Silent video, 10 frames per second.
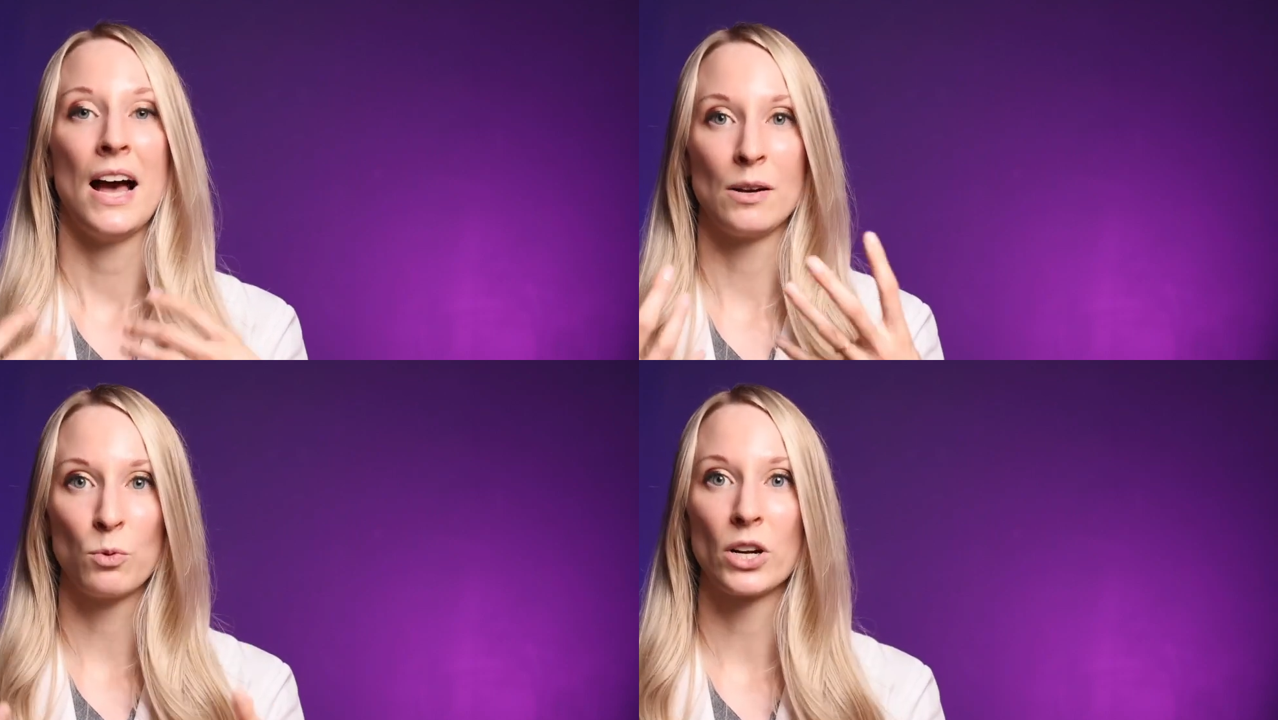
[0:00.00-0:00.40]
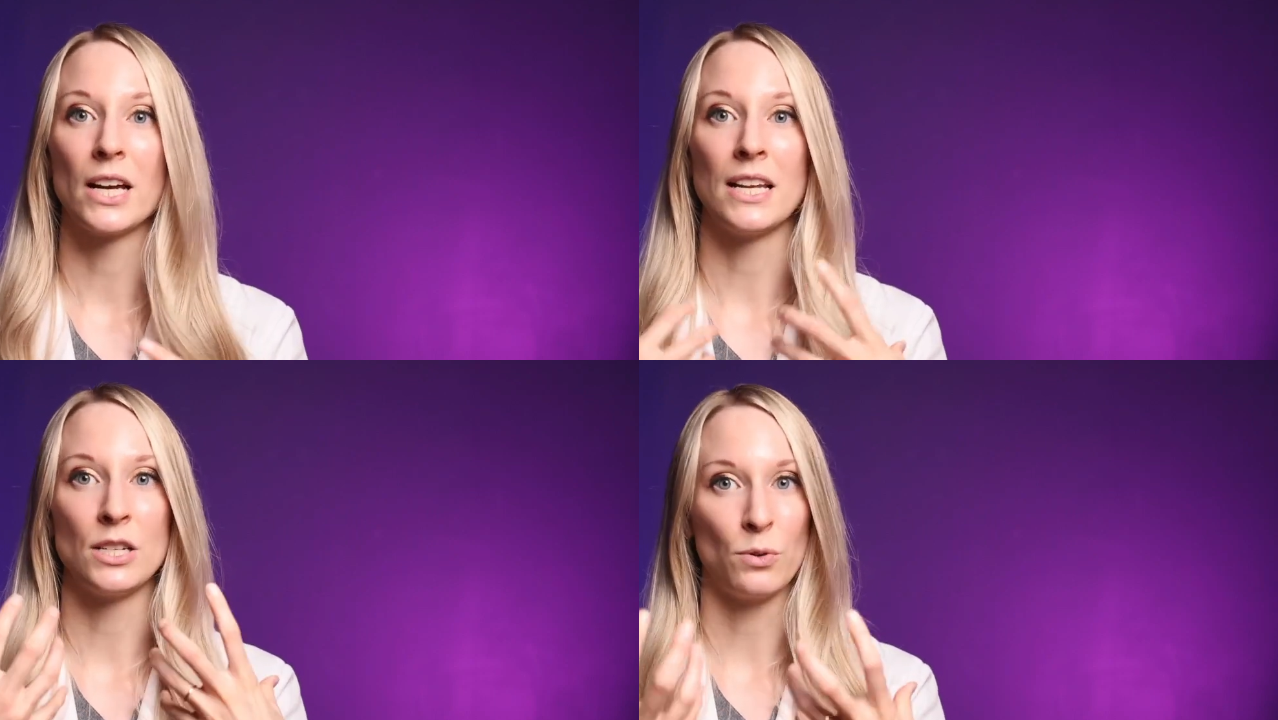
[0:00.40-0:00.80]
and work
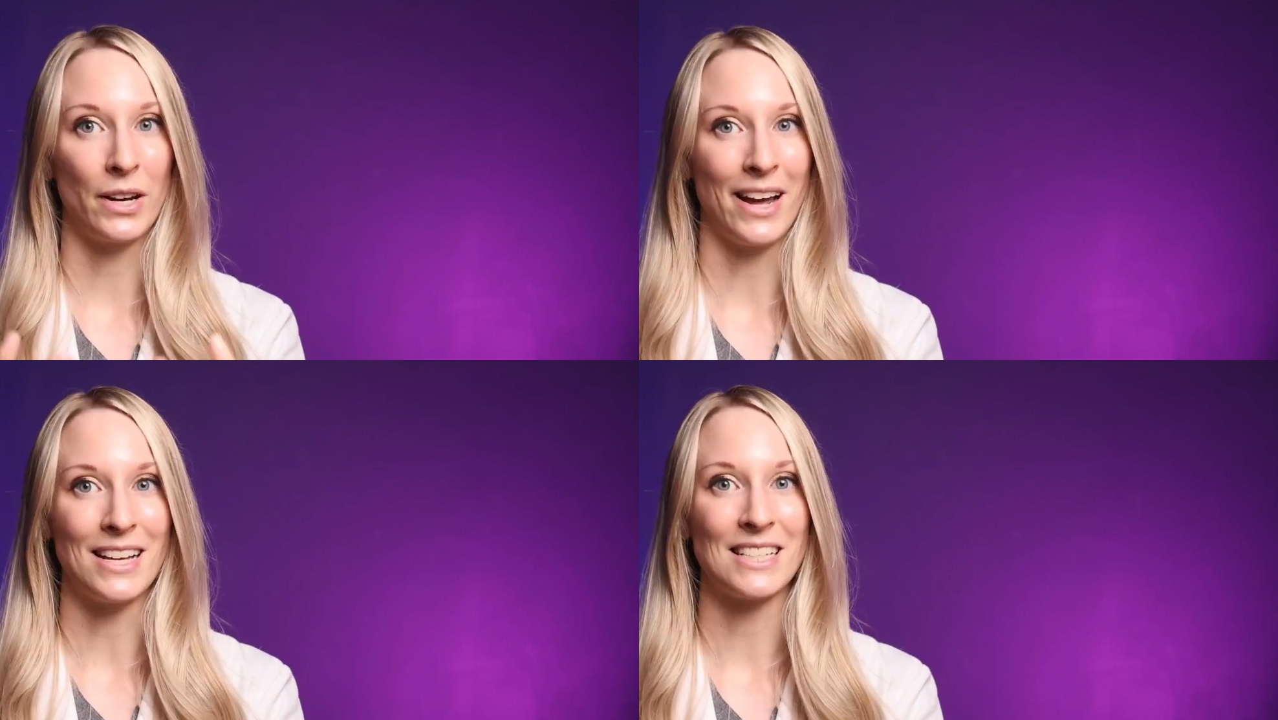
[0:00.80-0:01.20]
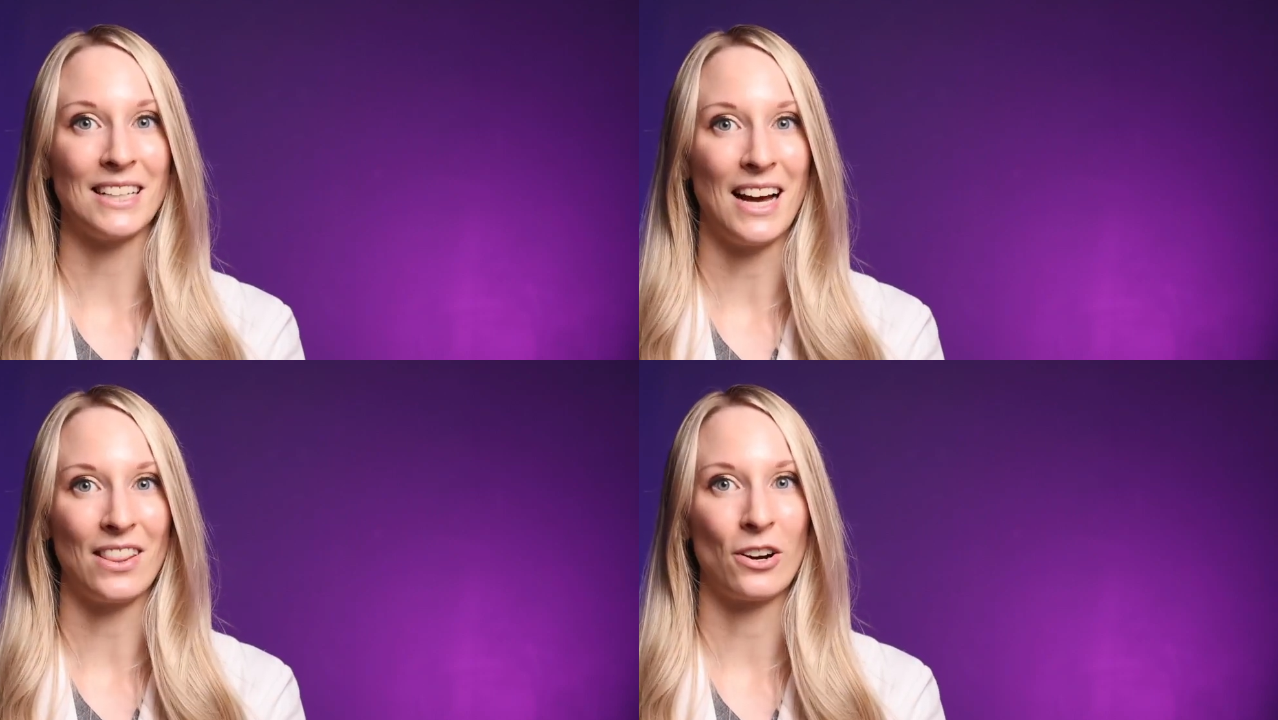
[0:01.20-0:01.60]
it into a nice
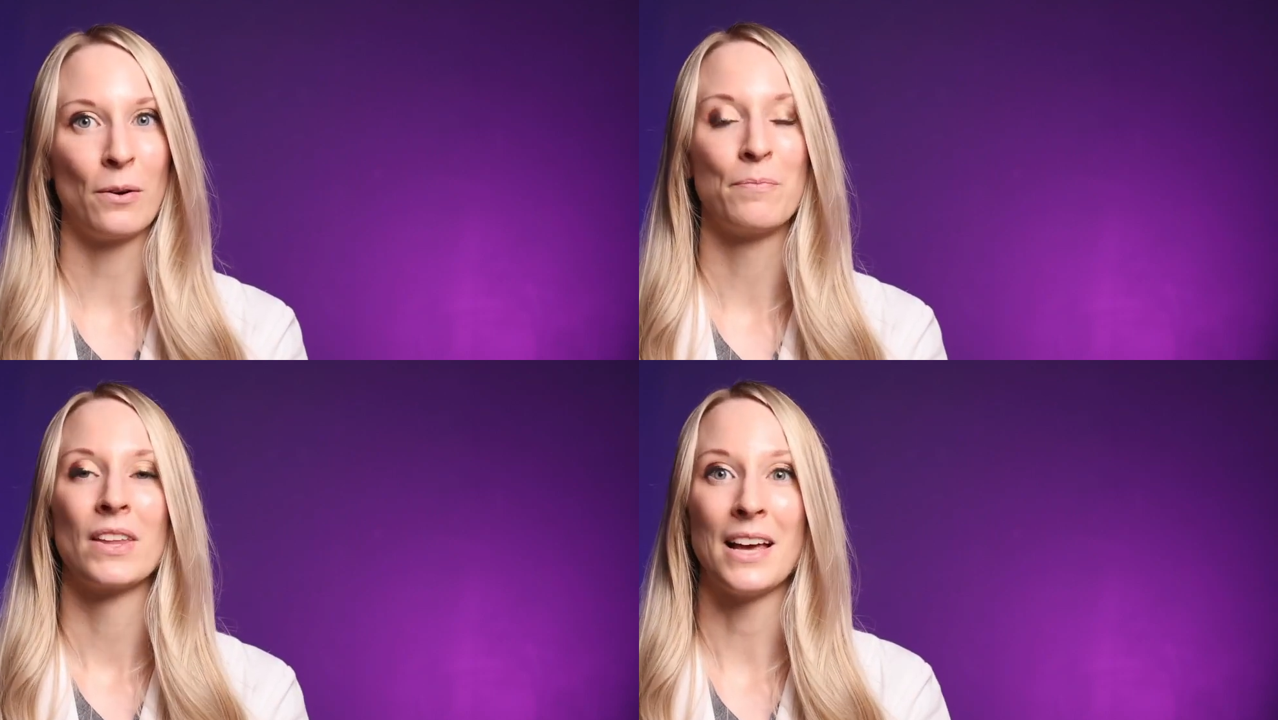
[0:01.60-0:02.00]
lather.